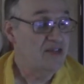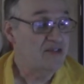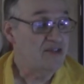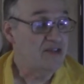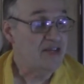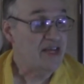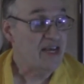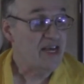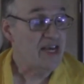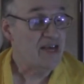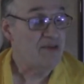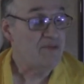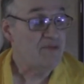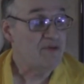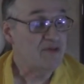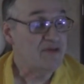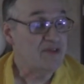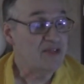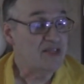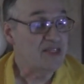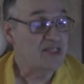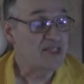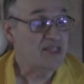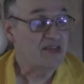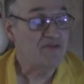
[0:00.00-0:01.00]
Today, more
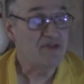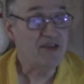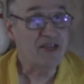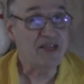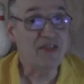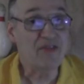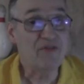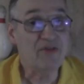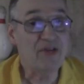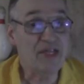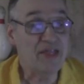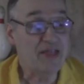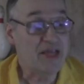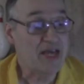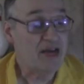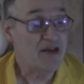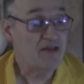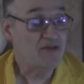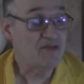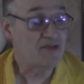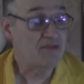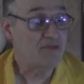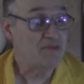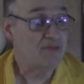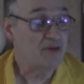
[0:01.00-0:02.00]
than
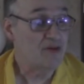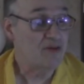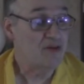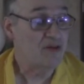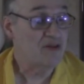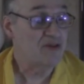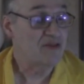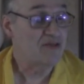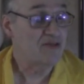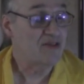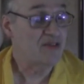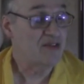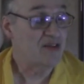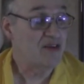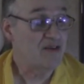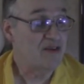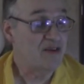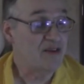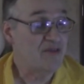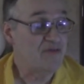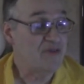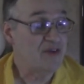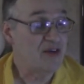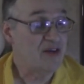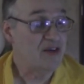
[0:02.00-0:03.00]
73,000 bowlers
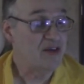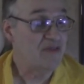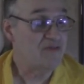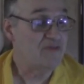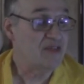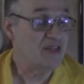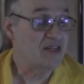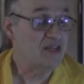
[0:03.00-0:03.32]
are involved,